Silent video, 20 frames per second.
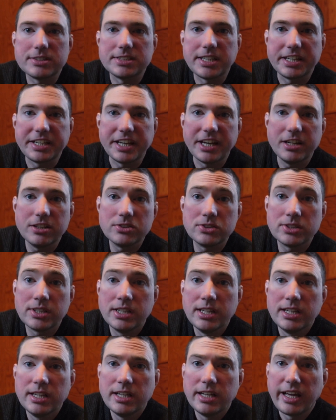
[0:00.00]
kind of show
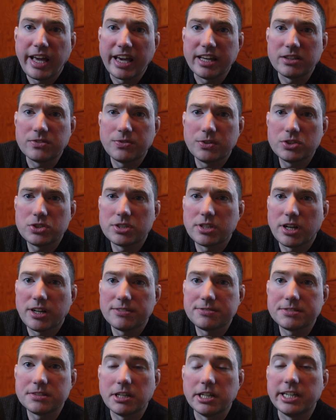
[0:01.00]
you how things are
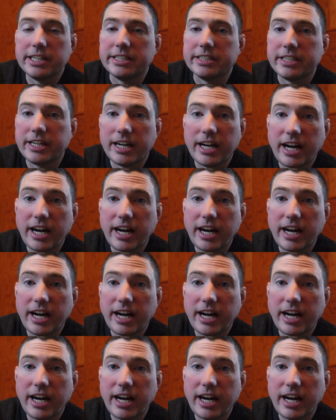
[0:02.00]
going in there.